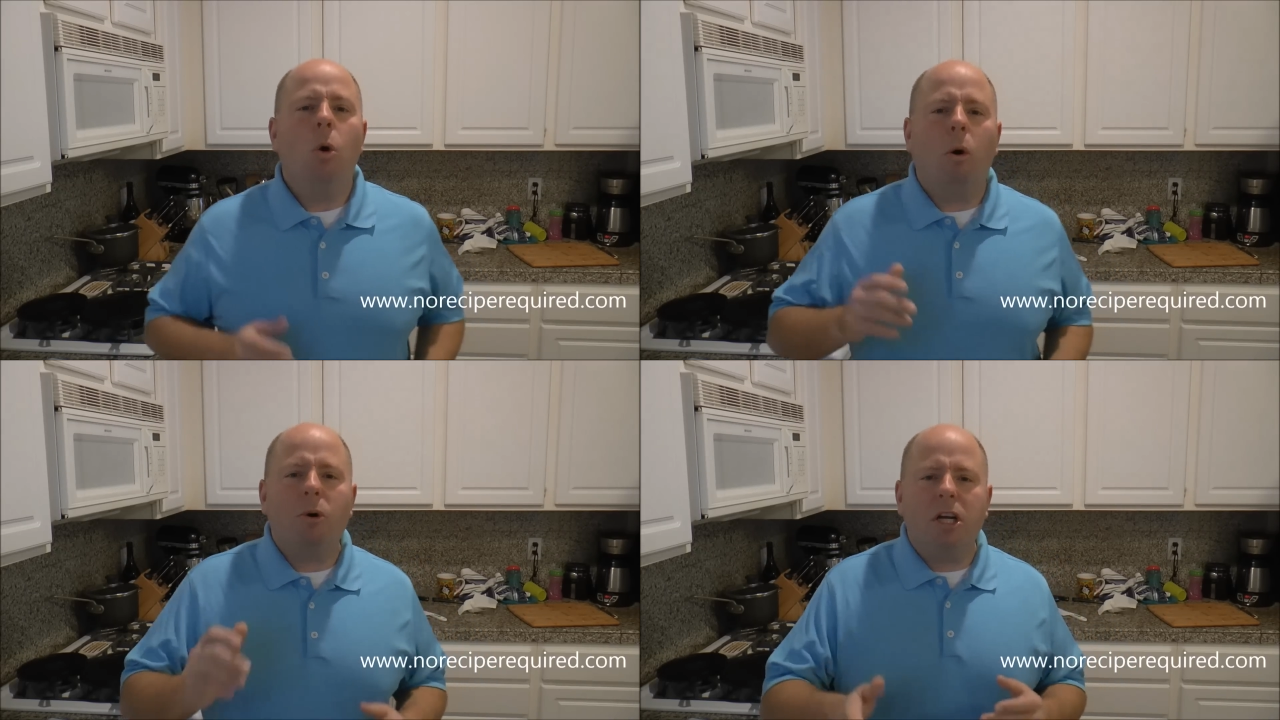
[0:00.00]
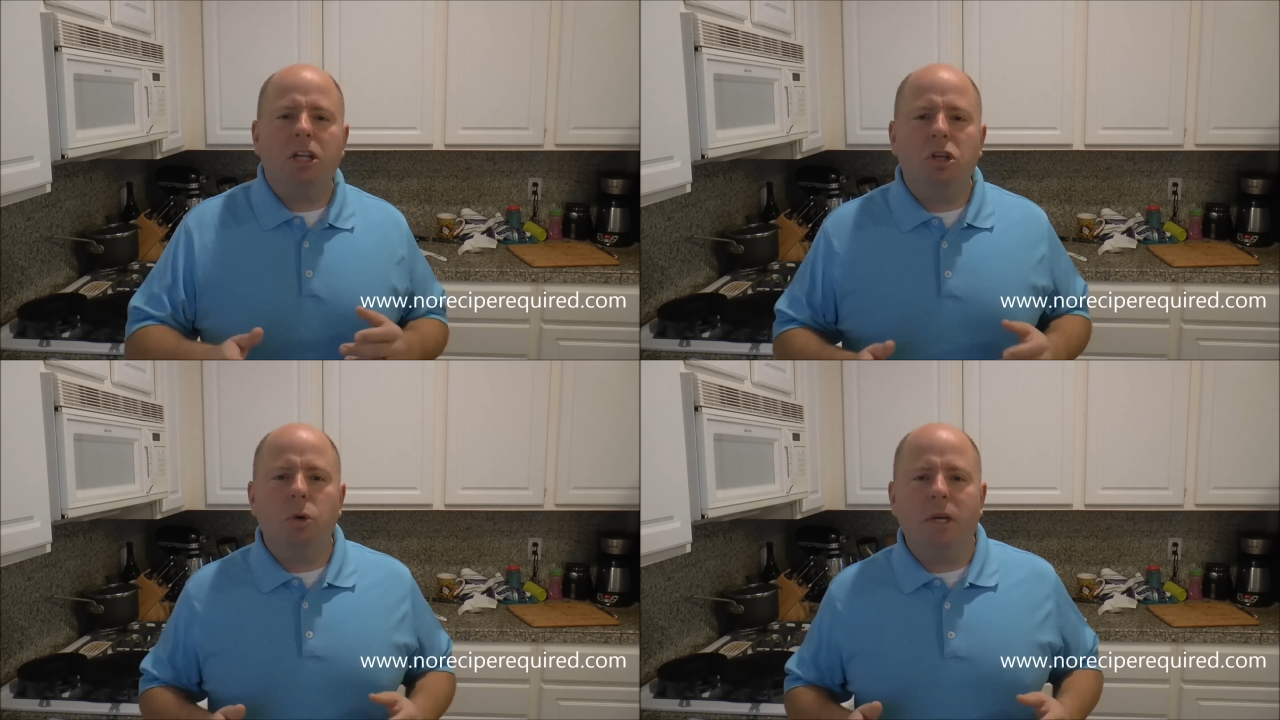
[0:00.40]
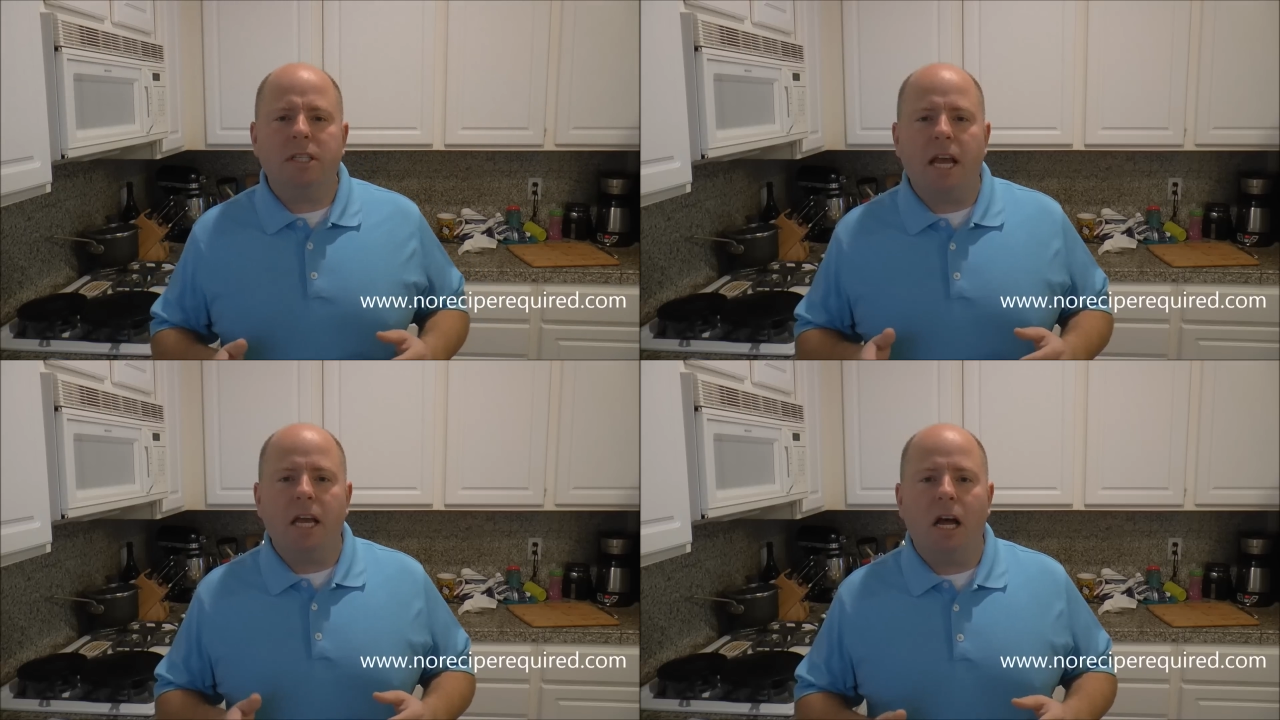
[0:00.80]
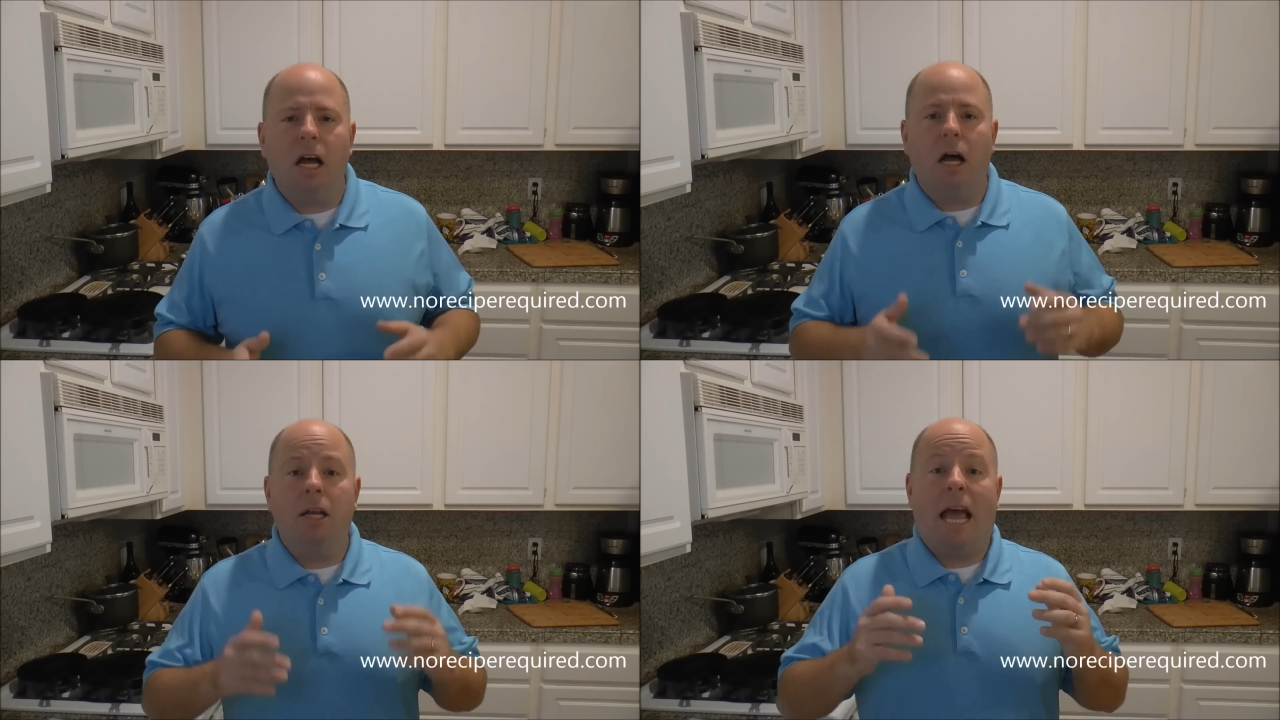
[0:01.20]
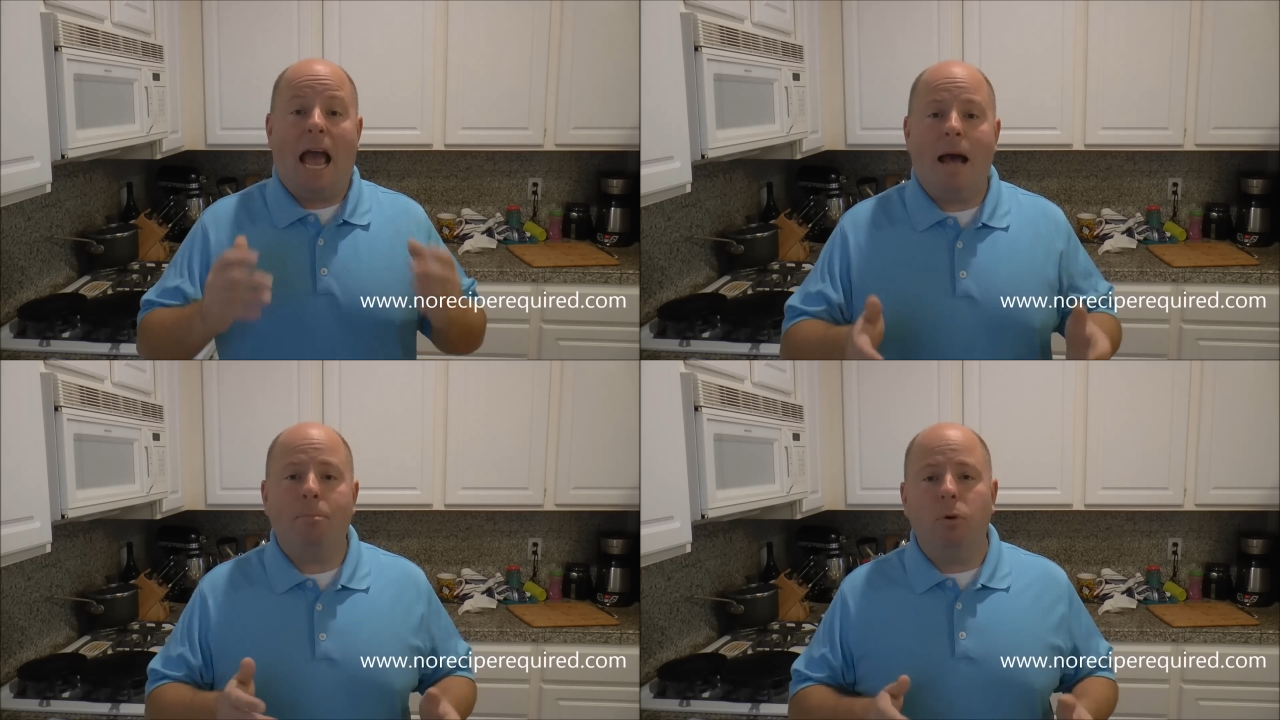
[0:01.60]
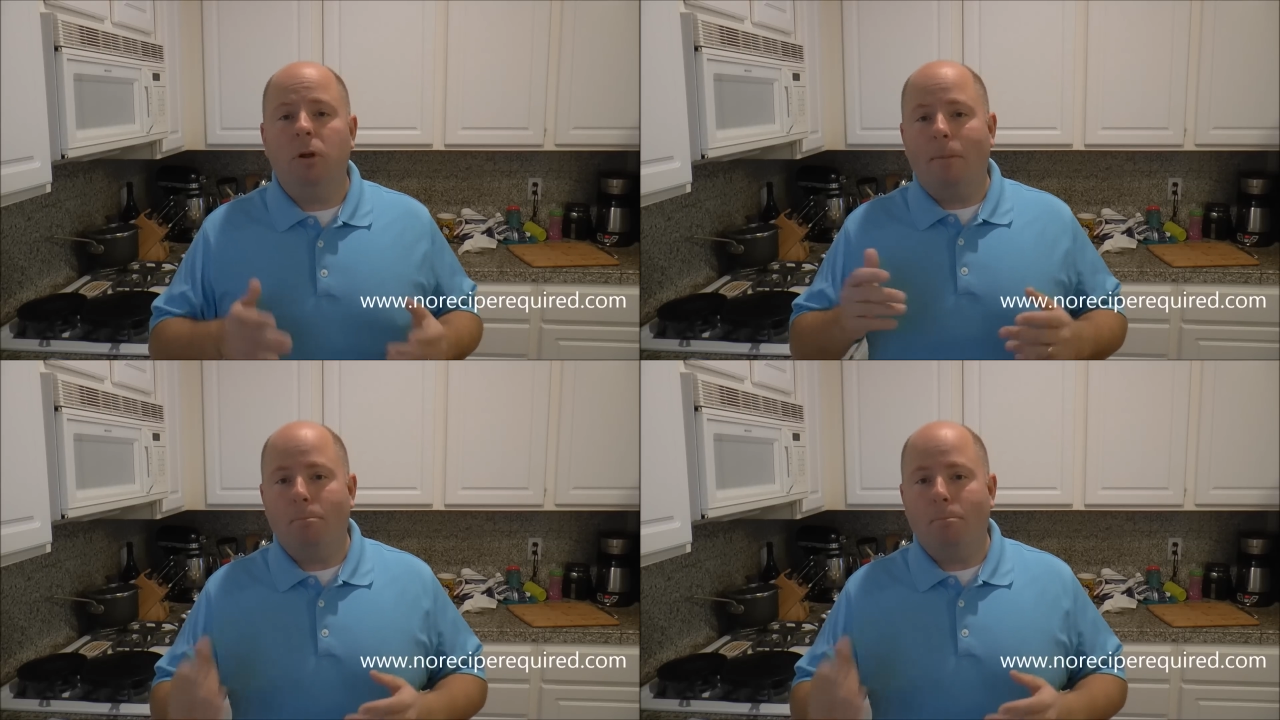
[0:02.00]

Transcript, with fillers: What we're going to do is a, uh, an apple,